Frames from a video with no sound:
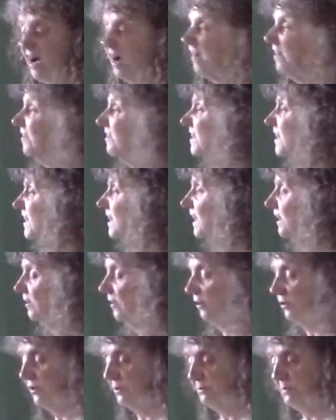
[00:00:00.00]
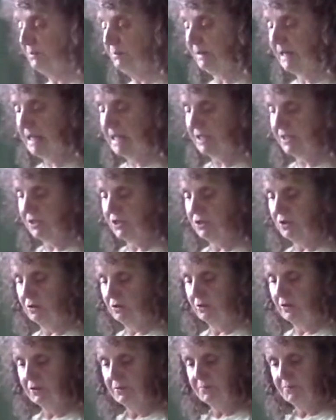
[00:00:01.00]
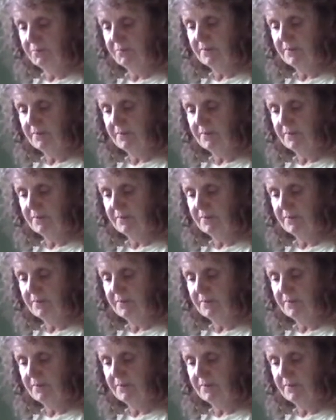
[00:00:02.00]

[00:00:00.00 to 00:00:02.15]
and I still lost me bleeding dog."